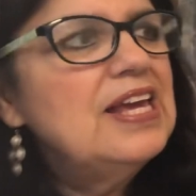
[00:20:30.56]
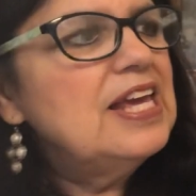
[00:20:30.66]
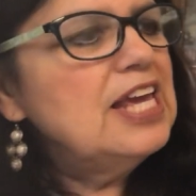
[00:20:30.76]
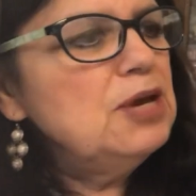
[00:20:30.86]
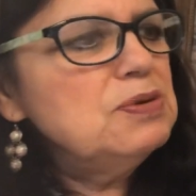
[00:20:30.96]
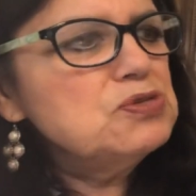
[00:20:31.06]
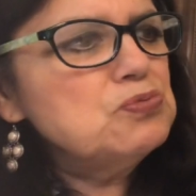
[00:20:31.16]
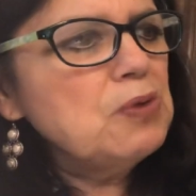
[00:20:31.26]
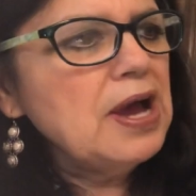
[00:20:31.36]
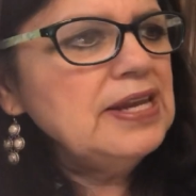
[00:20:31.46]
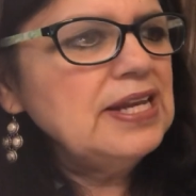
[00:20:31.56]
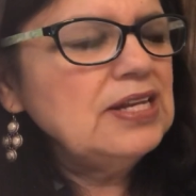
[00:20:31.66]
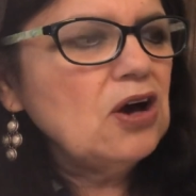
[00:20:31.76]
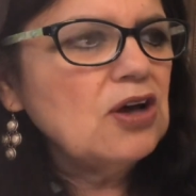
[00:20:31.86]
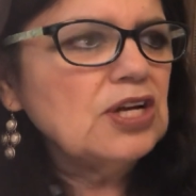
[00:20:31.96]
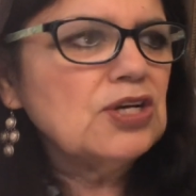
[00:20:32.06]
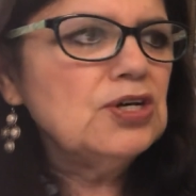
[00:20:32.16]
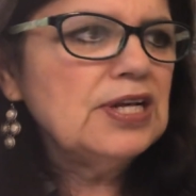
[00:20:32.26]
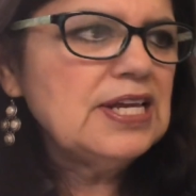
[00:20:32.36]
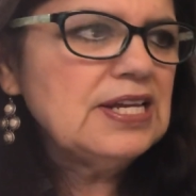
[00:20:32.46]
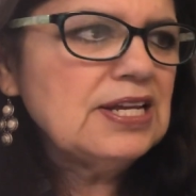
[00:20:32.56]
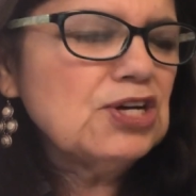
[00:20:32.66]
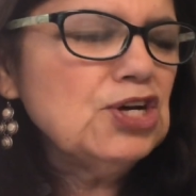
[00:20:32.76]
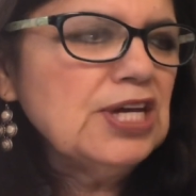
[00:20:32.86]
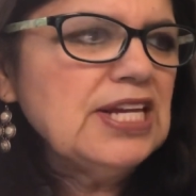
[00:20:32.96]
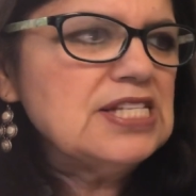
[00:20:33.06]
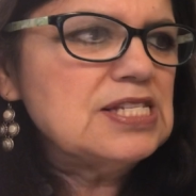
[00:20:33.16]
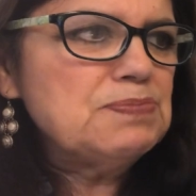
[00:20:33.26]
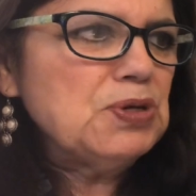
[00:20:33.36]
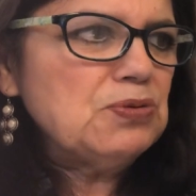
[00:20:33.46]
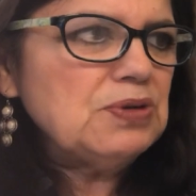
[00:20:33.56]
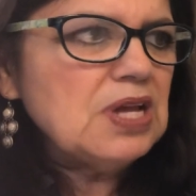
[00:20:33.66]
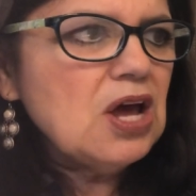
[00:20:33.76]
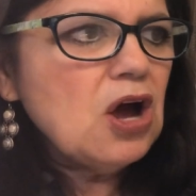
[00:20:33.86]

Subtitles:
He was riding on a cooking spoon